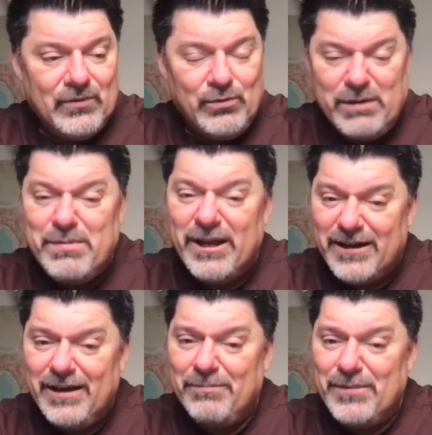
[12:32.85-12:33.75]
We
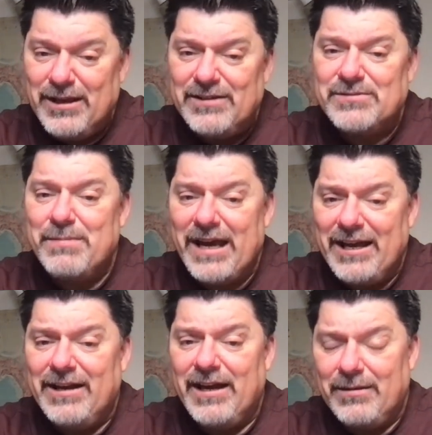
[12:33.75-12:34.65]
pick up these
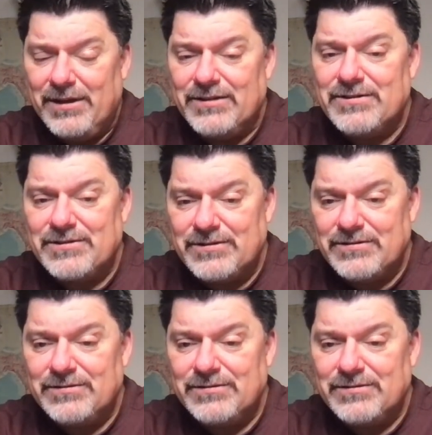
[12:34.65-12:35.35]
bad habits.